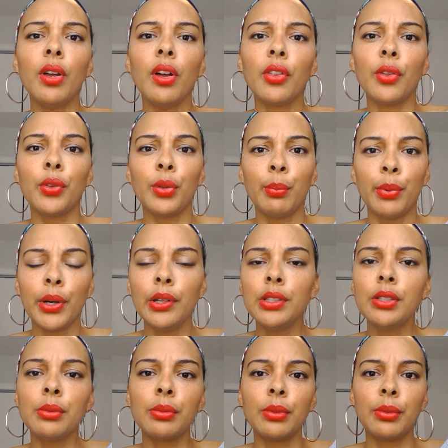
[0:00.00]
although the
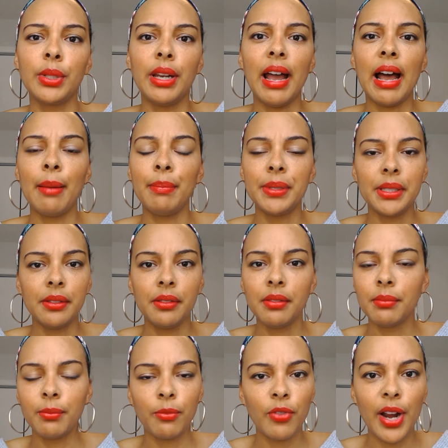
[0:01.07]
burial would happen
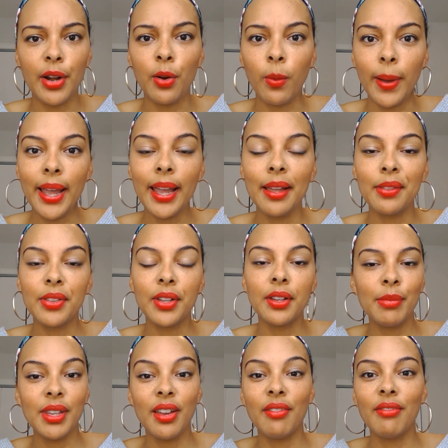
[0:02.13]
right away,
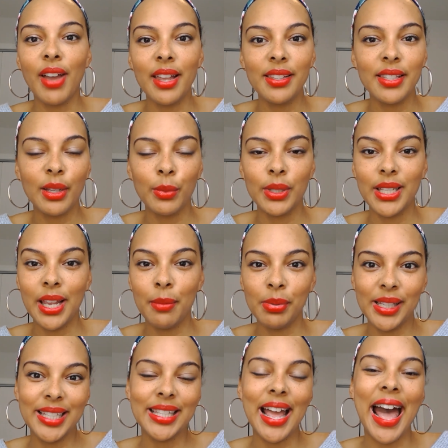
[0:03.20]
the, the events that would take
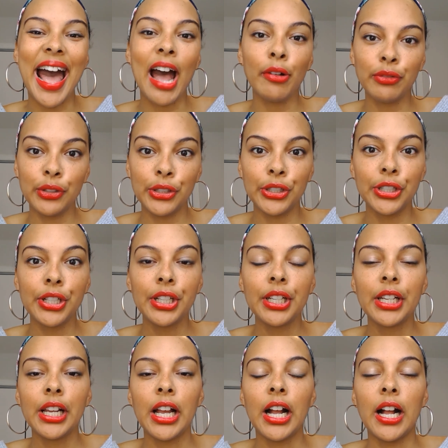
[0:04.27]
place after
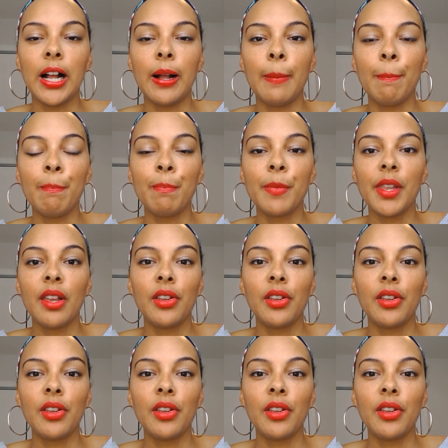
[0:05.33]
um,